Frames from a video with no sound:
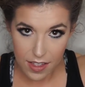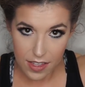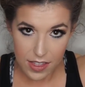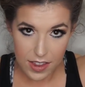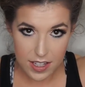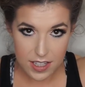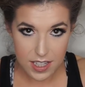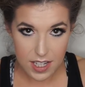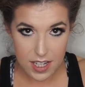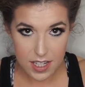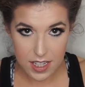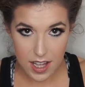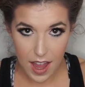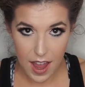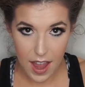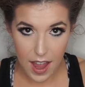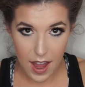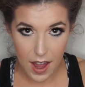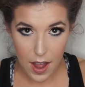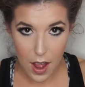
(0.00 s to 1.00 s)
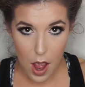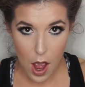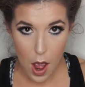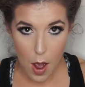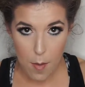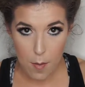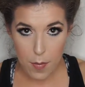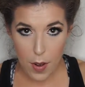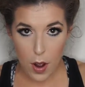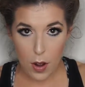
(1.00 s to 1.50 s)
This is a
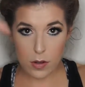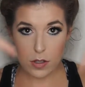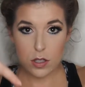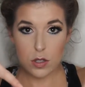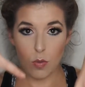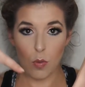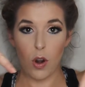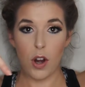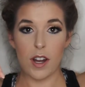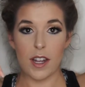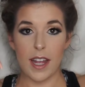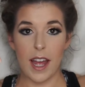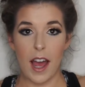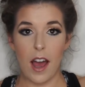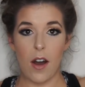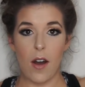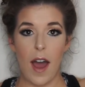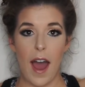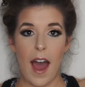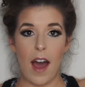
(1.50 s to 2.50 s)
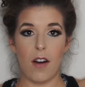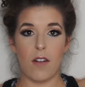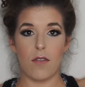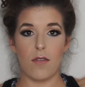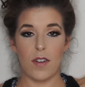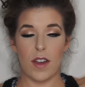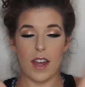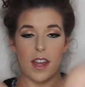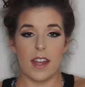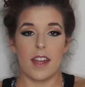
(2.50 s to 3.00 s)
post-workout
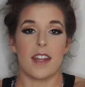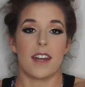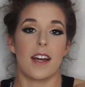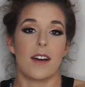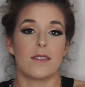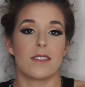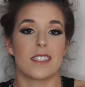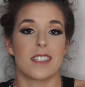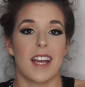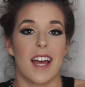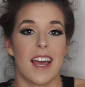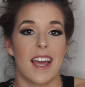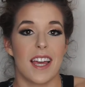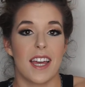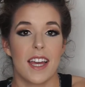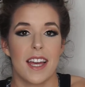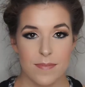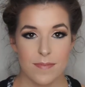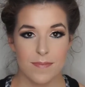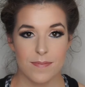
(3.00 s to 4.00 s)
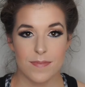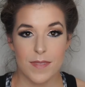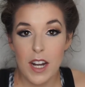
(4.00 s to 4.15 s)
outfit, and I was like,